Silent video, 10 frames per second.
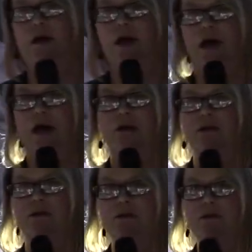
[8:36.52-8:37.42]
that I had,
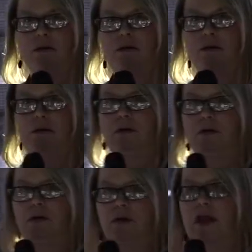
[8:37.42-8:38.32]

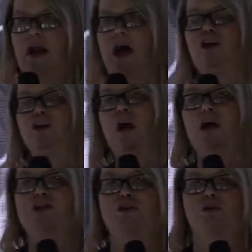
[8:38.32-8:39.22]
that I could
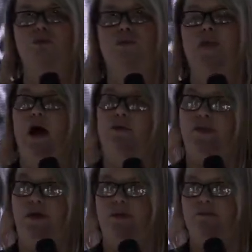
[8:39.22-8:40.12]
not do it
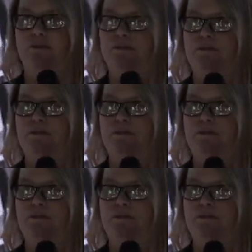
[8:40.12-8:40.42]
without them.